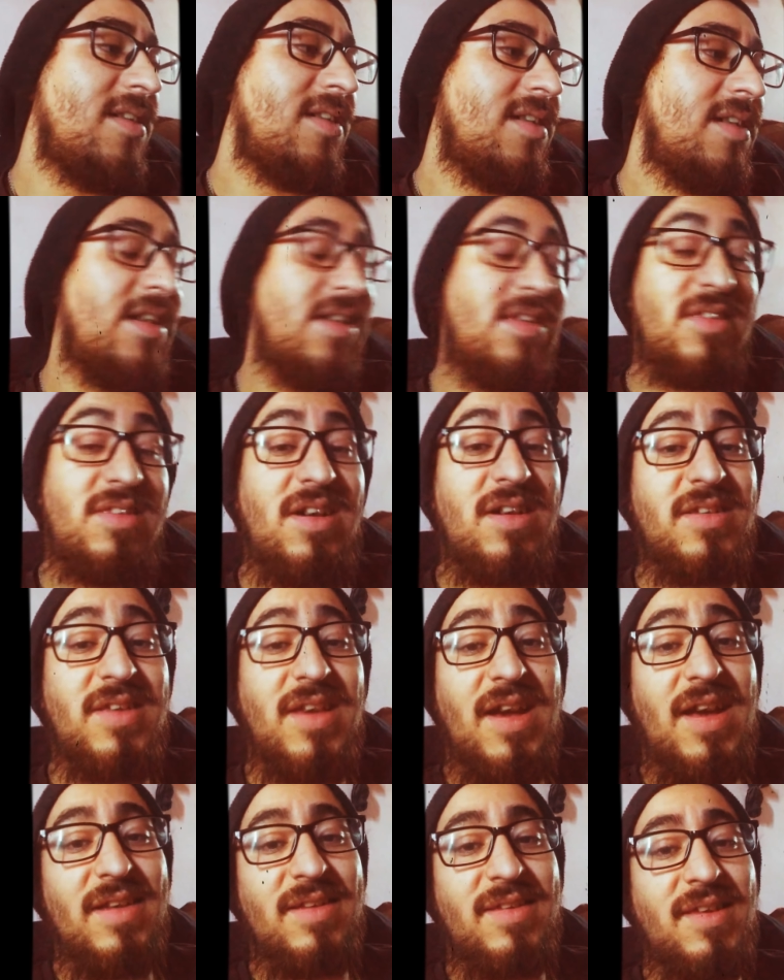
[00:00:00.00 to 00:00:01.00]
It sucks
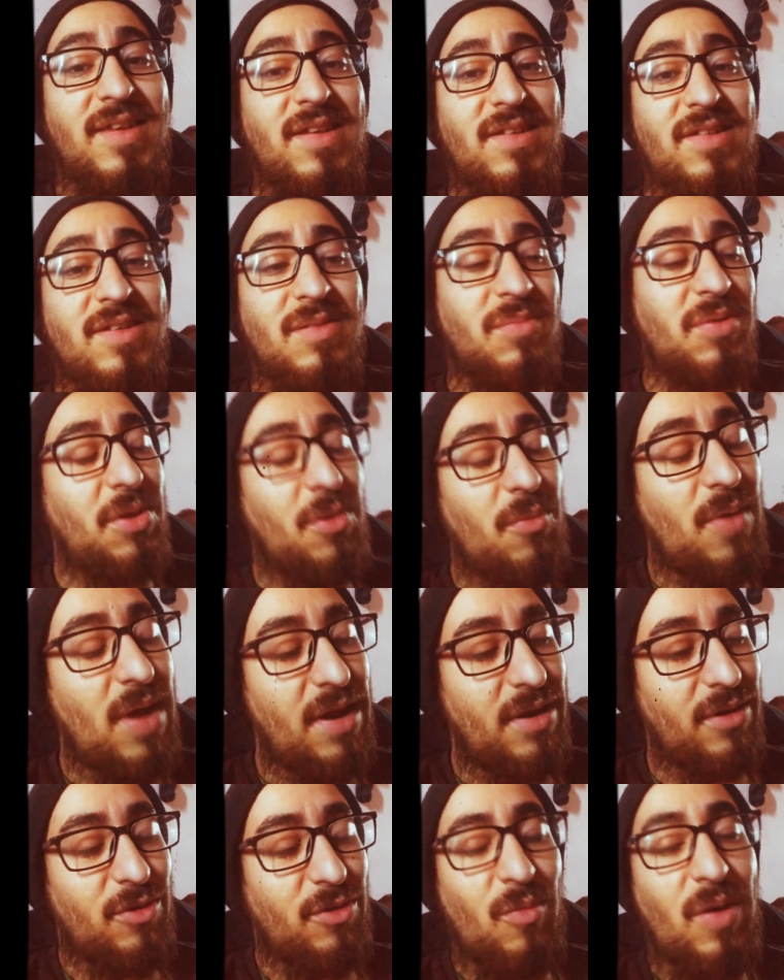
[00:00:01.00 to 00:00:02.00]
I gotta say that shit, but they're
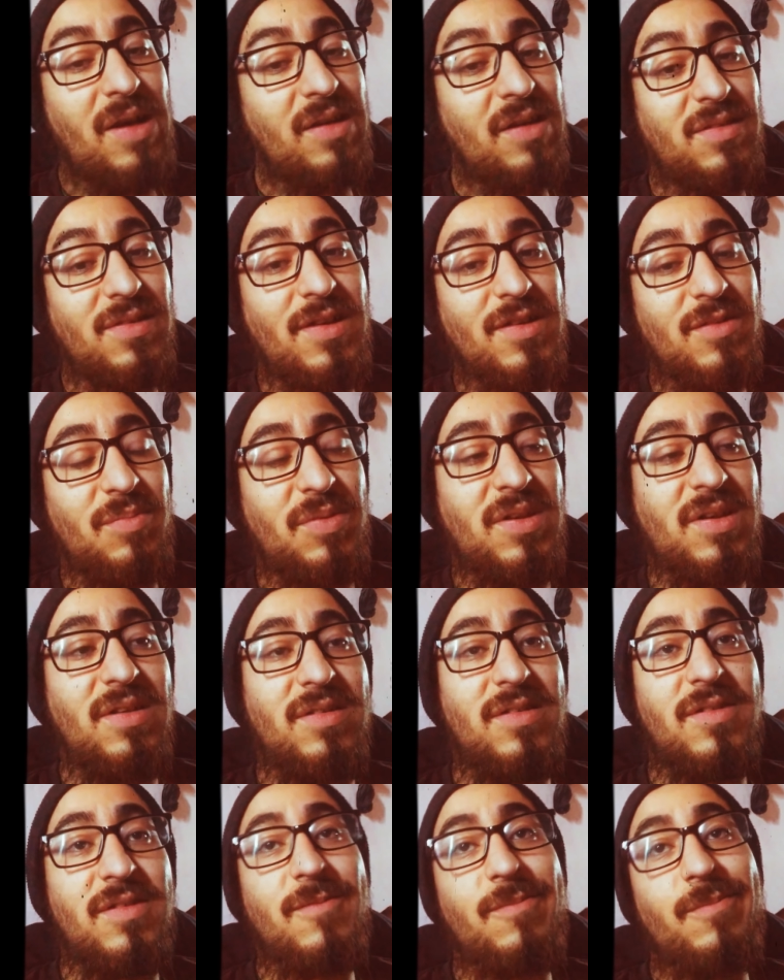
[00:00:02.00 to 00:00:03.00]
radical. Why it sucks?
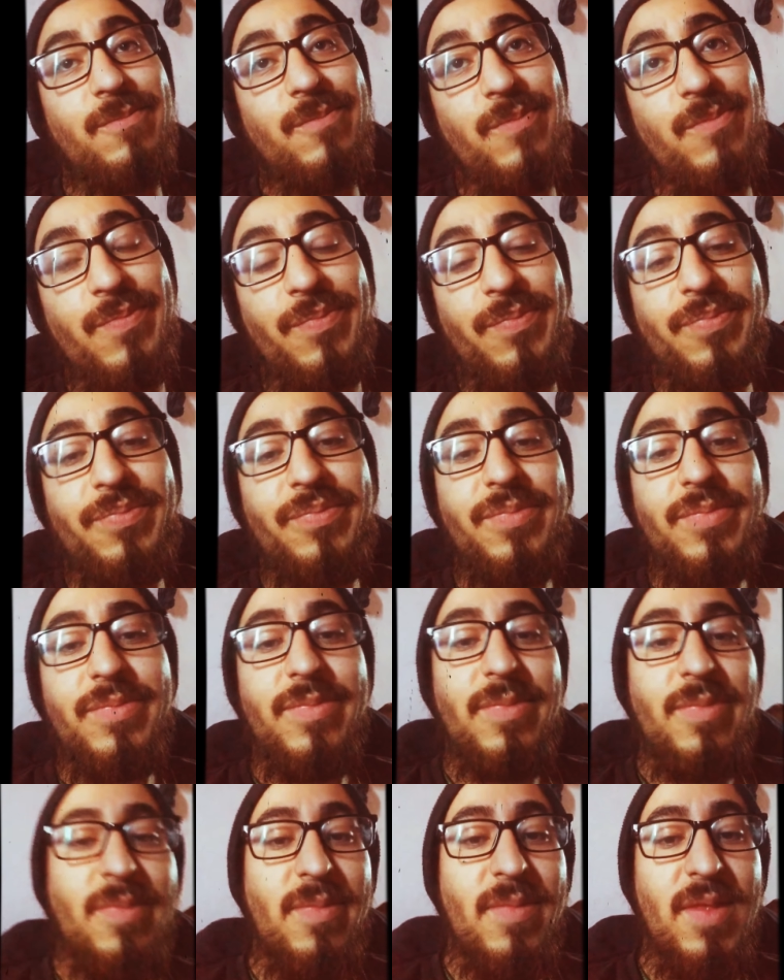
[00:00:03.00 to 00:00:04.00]
Because
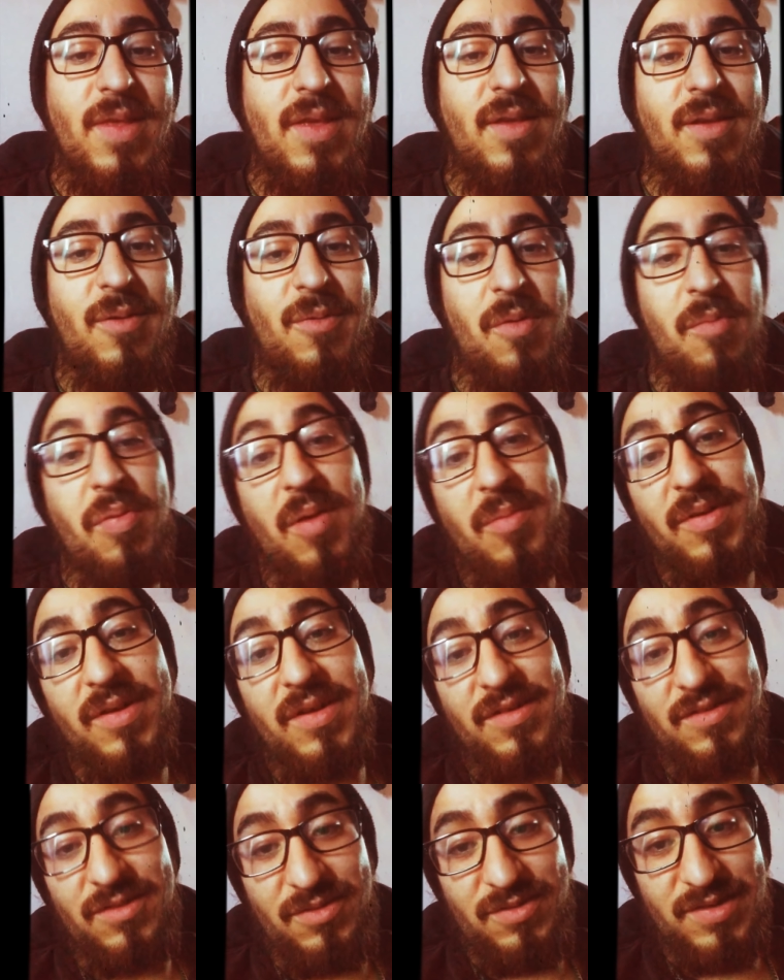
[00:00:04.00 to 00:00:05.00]

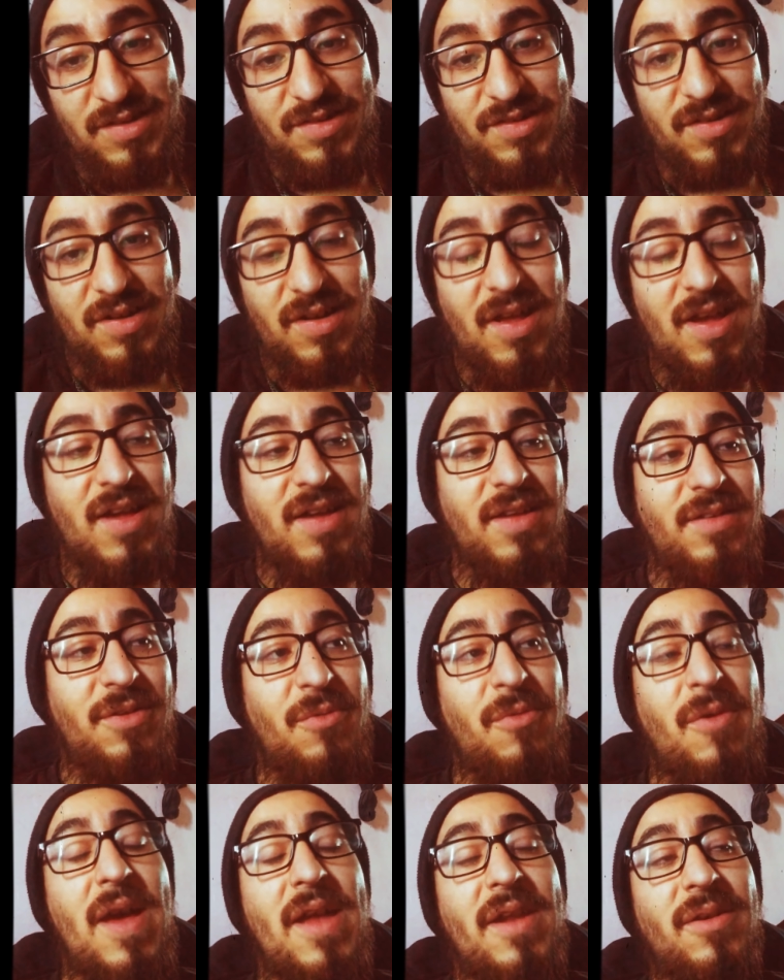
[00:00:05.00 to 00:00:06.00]
Republicans use that shit a lot.
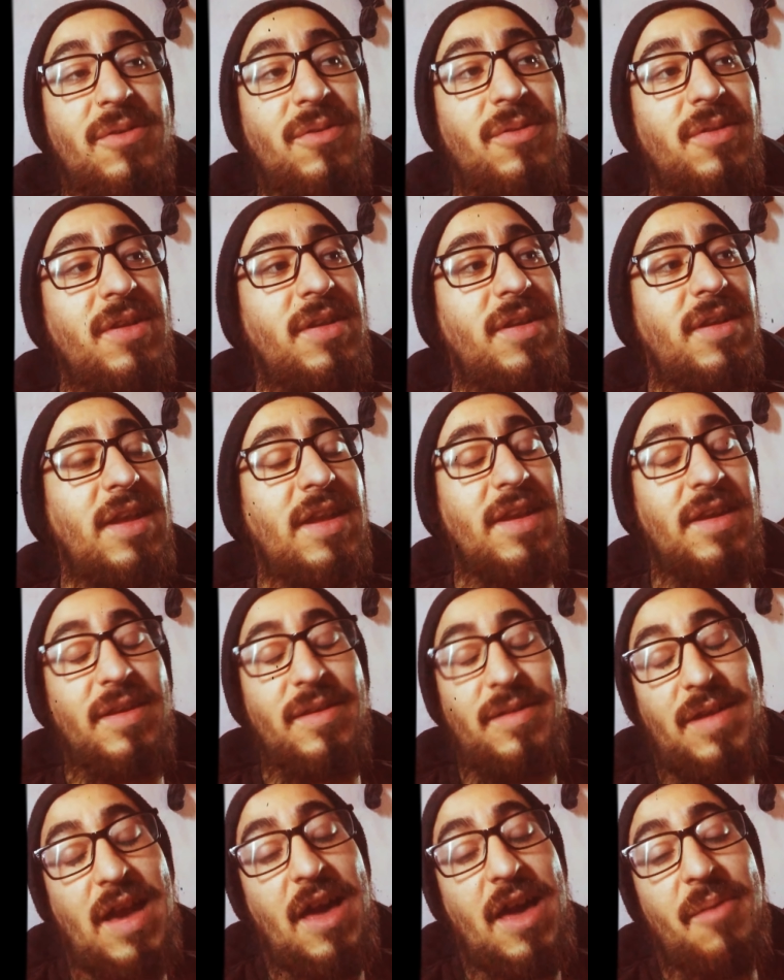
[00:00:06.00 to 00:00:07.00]
They're radical,
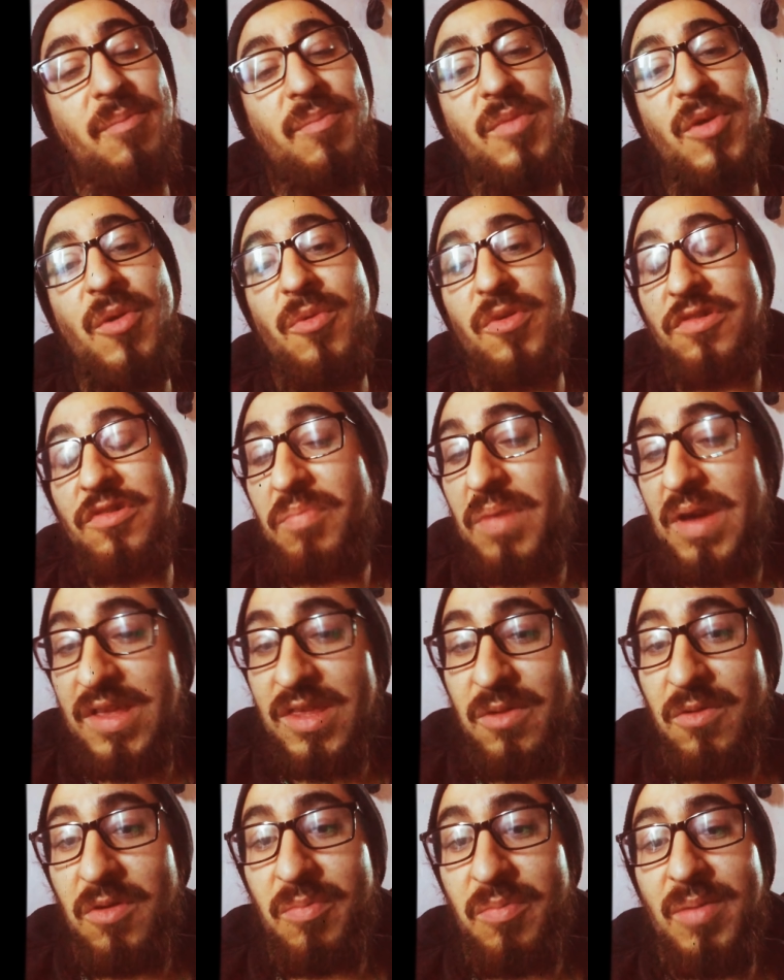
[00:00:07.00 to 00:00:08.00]
and I'm gonna
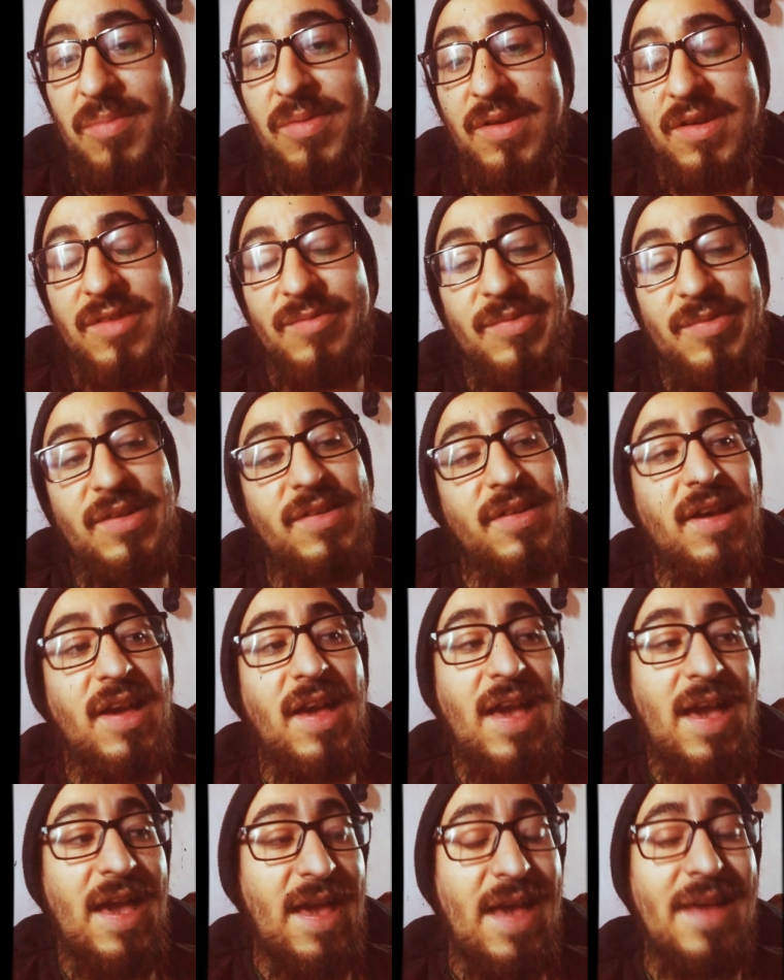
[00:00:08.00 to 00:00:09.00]
respect the Republicans because I
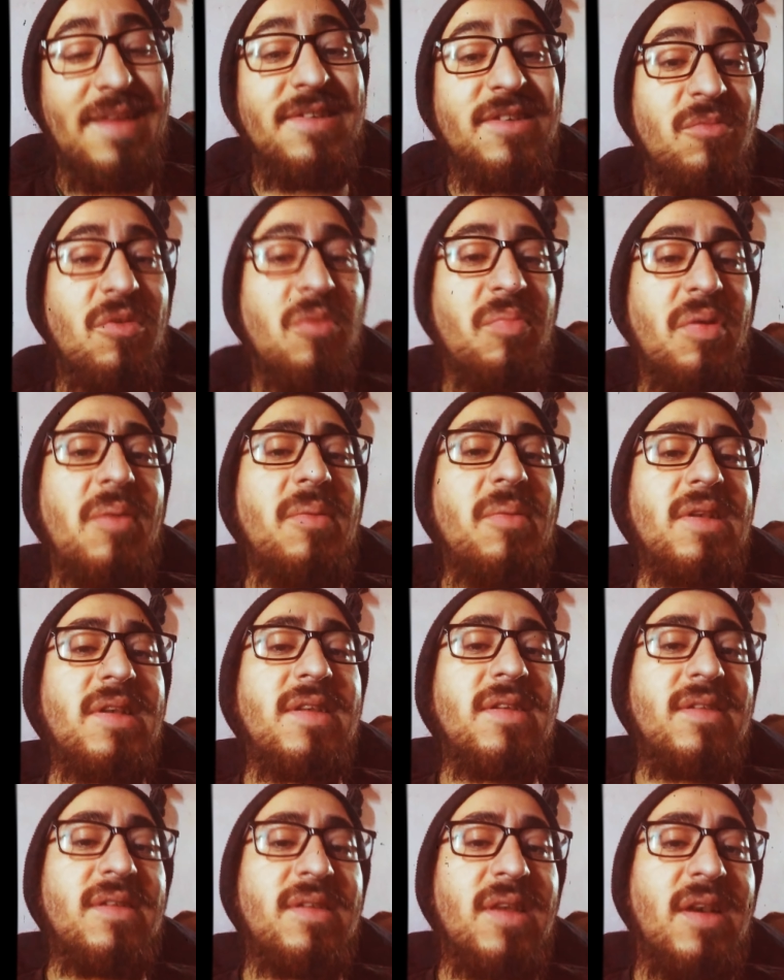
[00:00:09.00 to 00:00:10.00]
had some
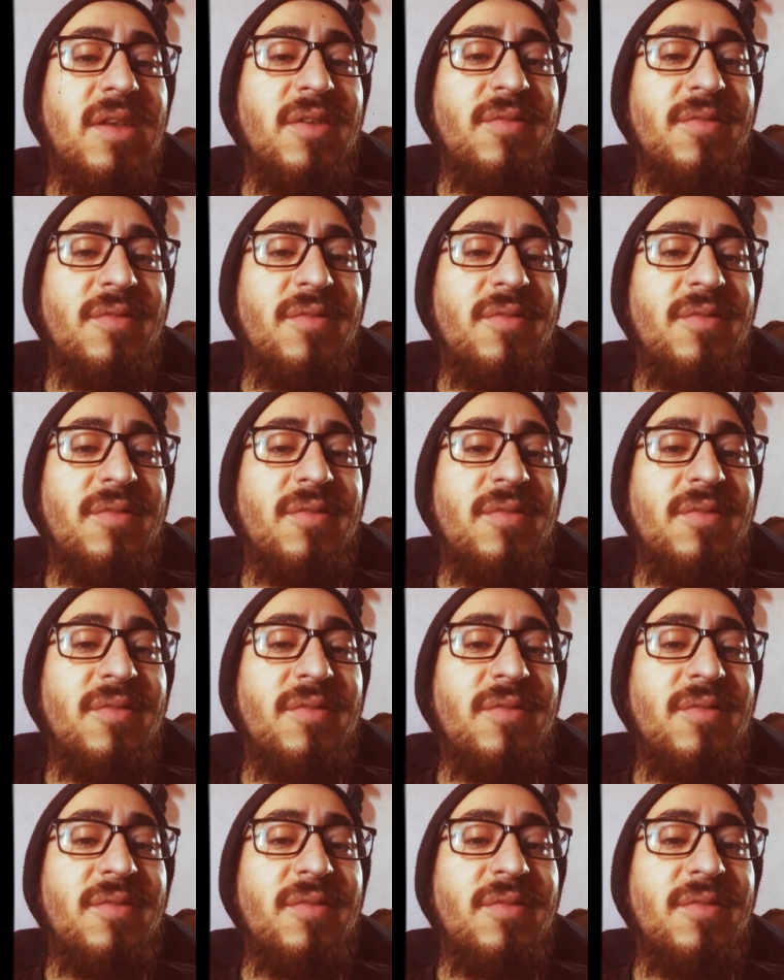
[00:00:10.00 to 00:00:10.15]
Republicans in the other